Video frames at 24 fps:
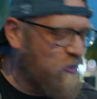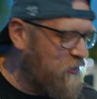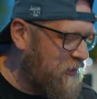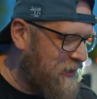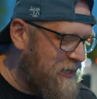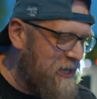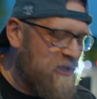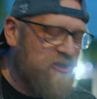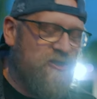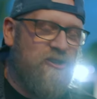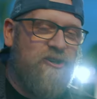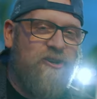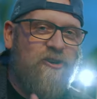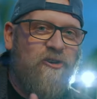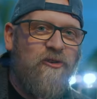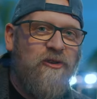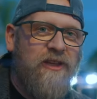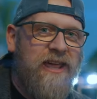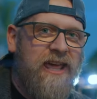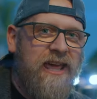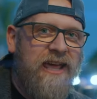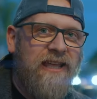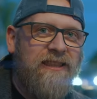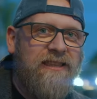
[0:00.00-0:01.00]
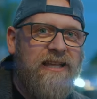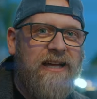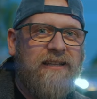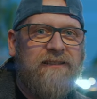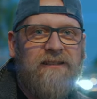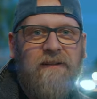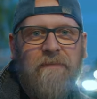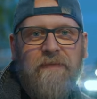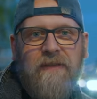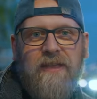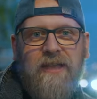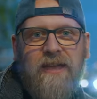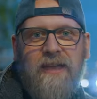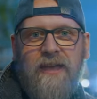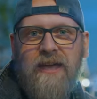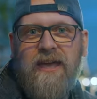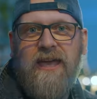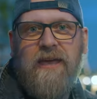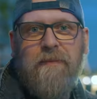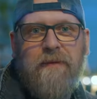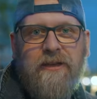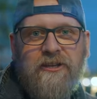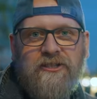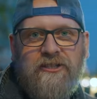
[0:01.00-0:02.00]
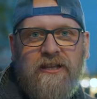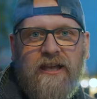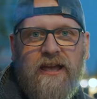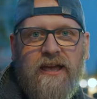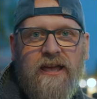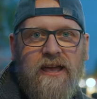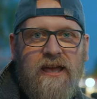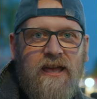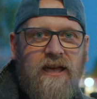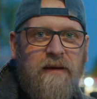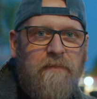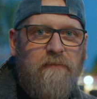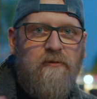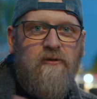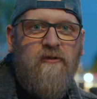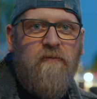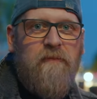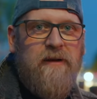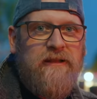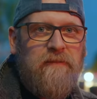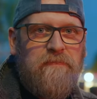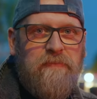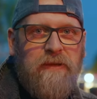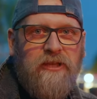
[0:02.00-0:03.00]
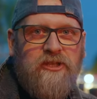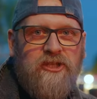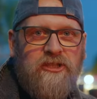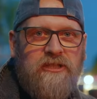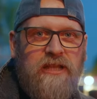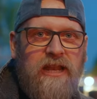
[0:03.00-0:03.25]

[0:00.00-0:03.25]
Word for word: You can actually create that image, the movement picture,